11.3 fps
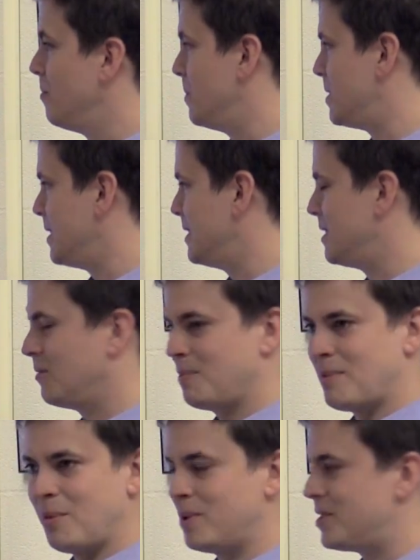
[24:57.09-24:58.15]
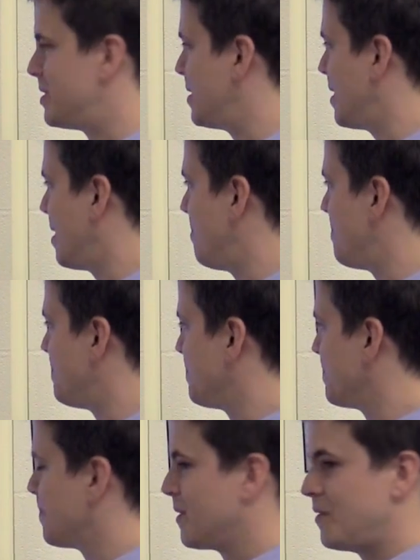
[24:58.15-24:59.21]
which isn't really published.
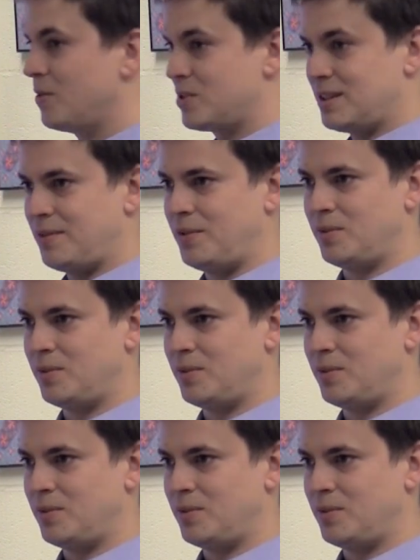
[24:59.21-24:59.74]
If